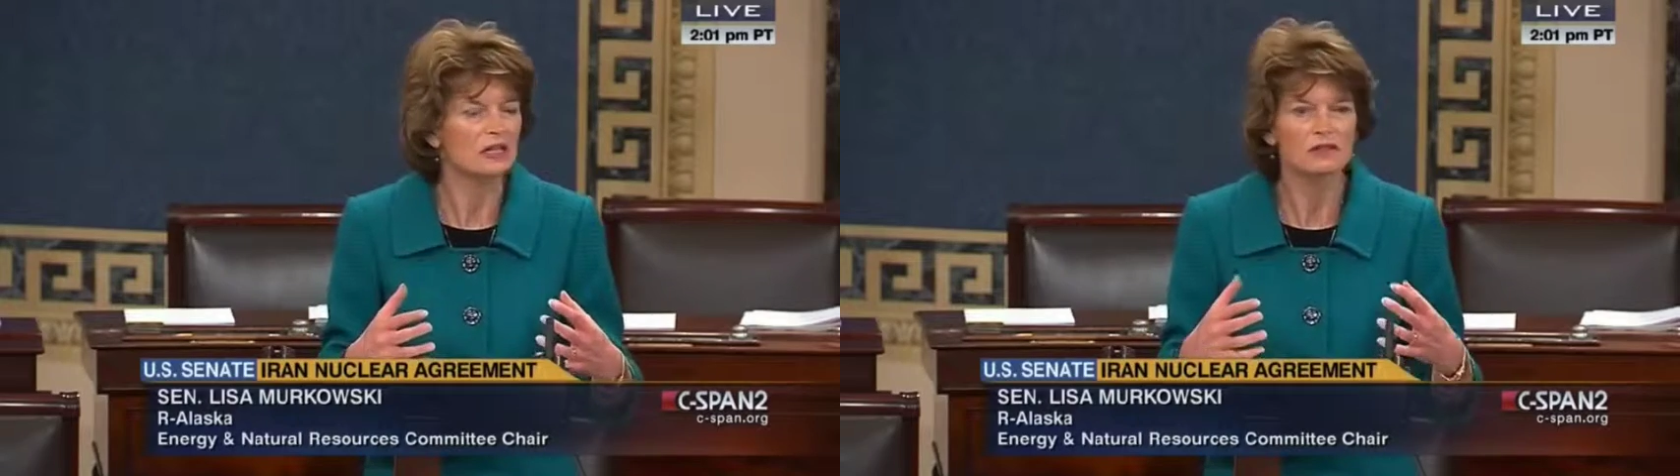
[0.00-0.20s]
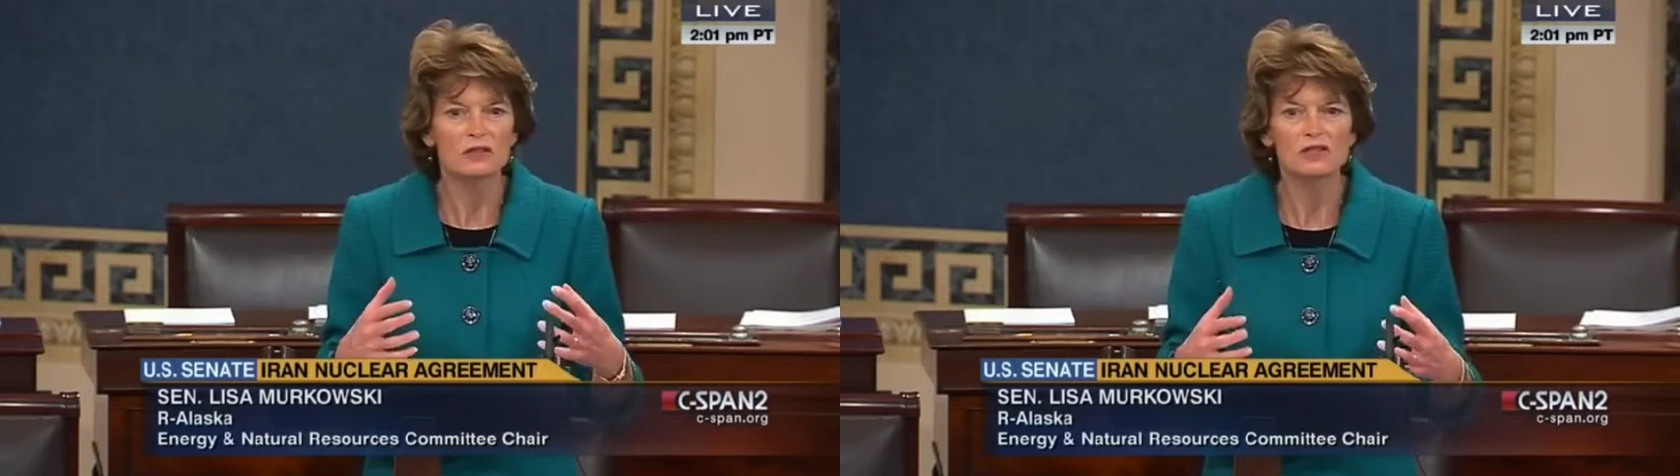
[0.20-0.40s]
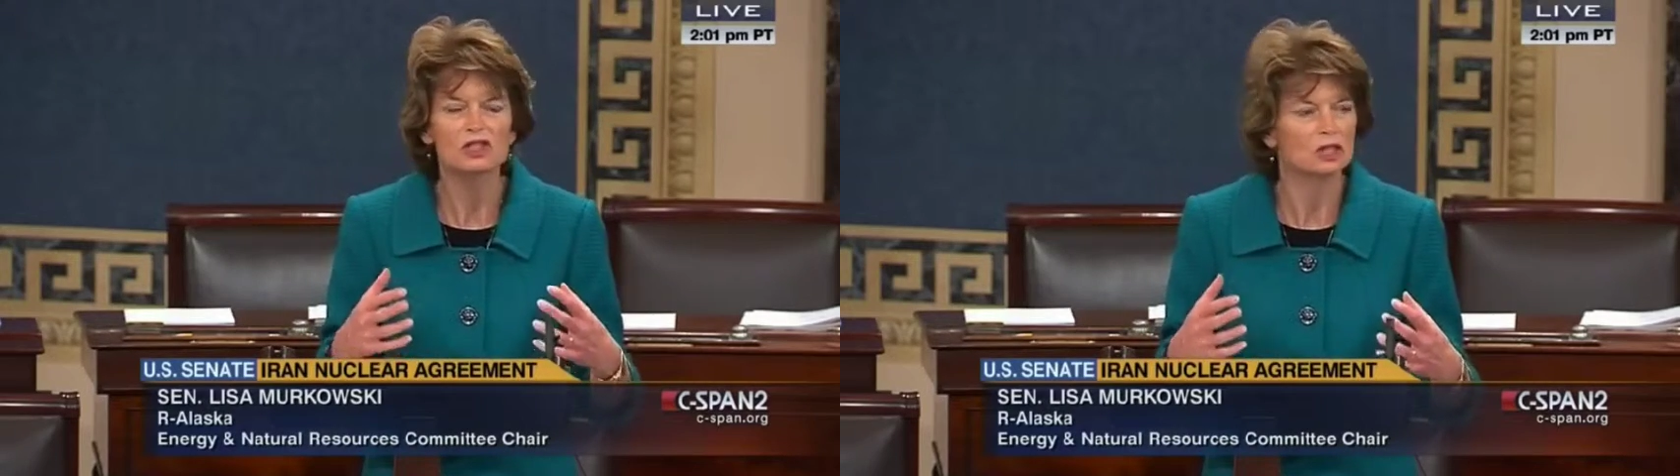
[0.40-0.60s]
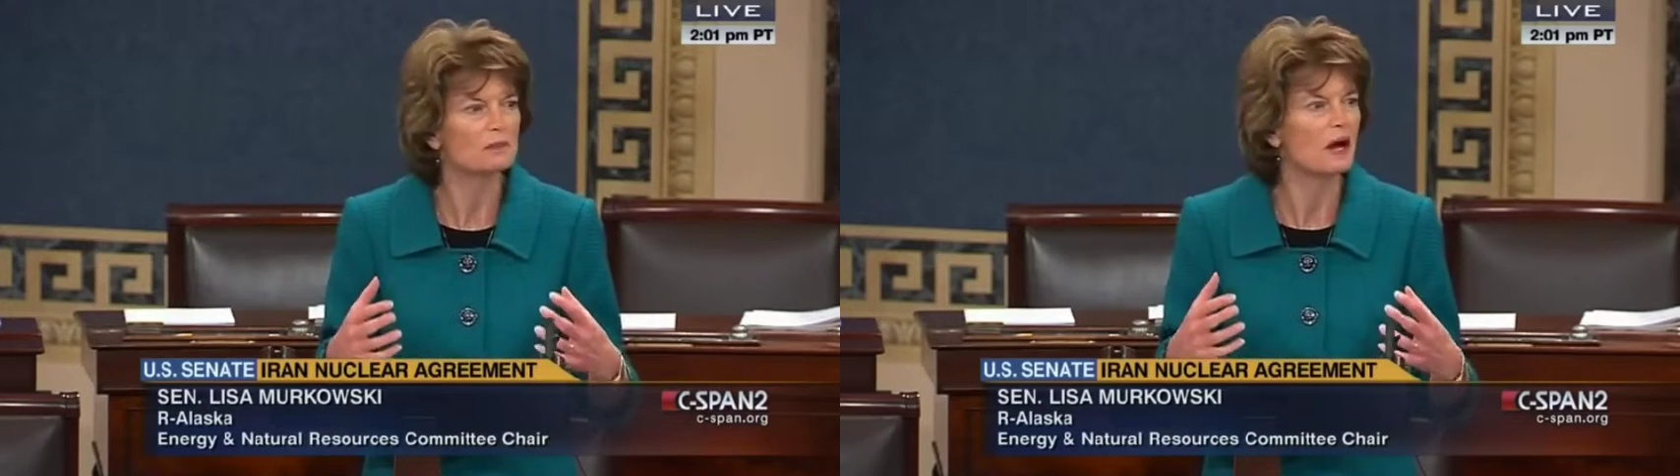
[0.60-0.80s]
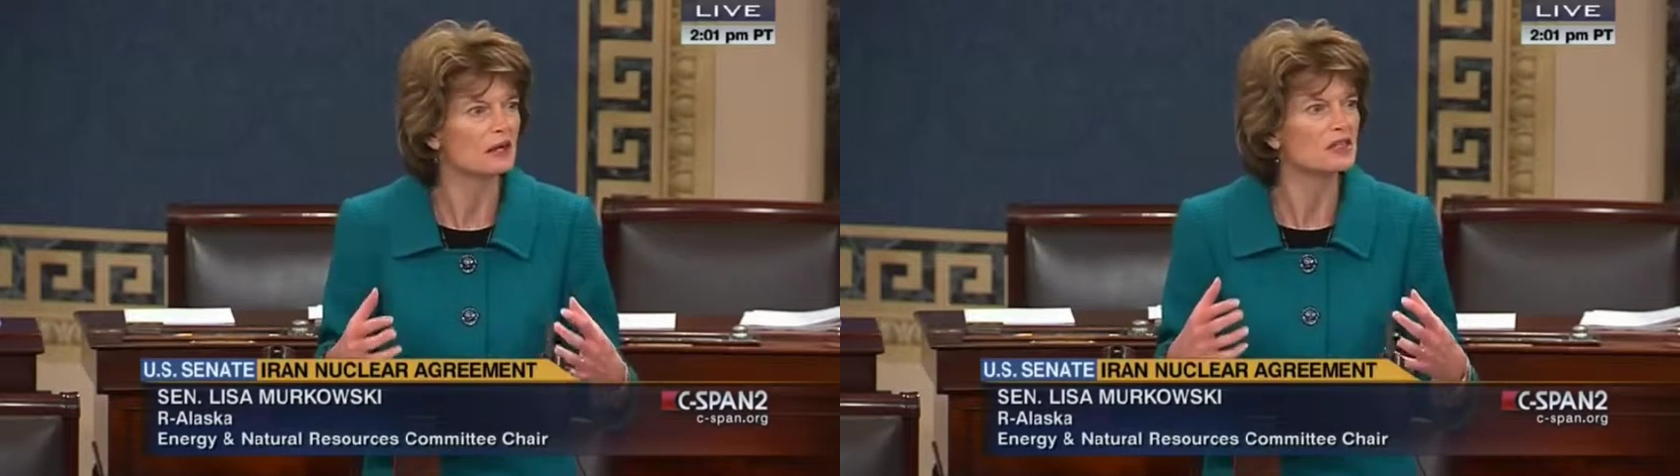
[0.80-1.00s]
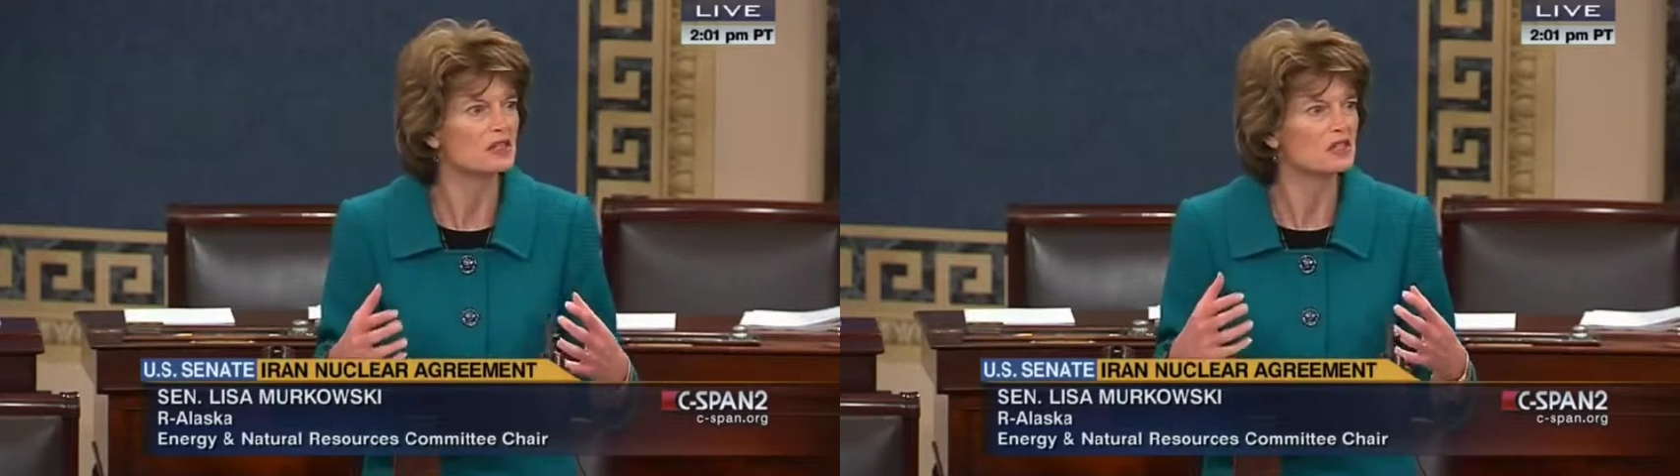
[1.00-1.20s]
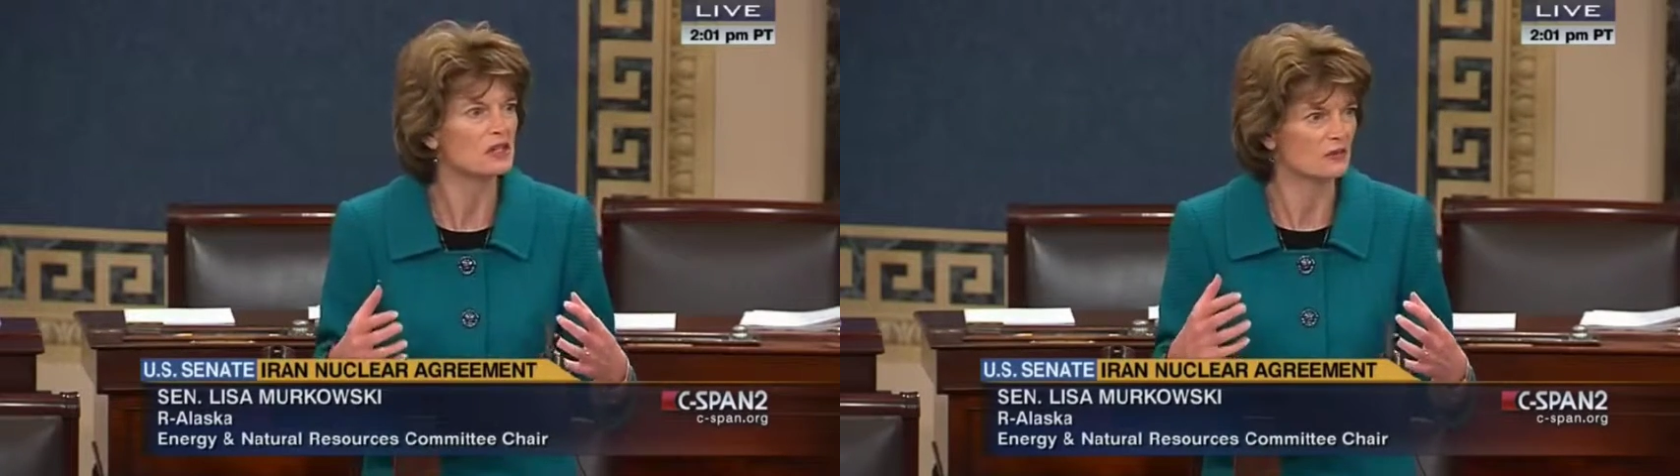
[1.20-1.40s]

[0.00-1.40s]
given the geopolitics